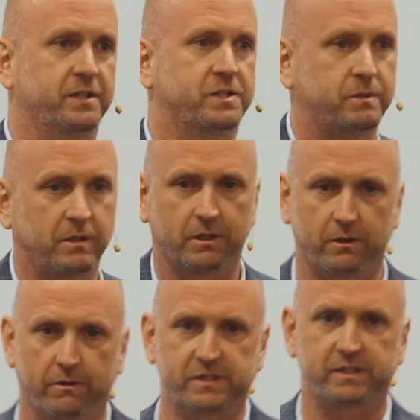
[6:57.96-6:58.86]
this
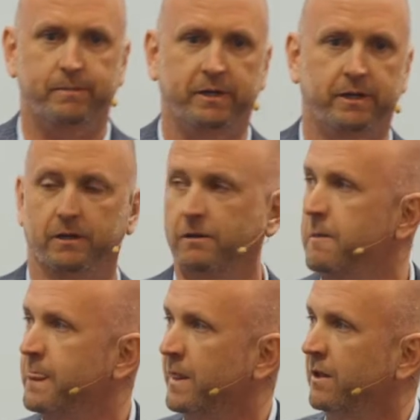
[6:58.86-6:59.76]
little snippet here
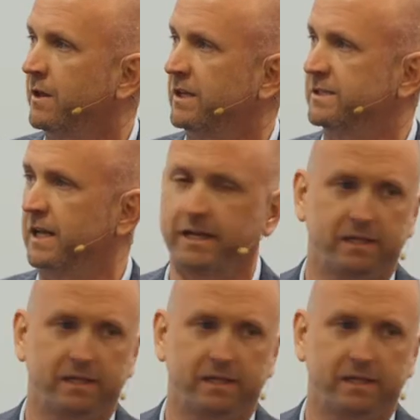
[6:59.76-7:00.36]
is I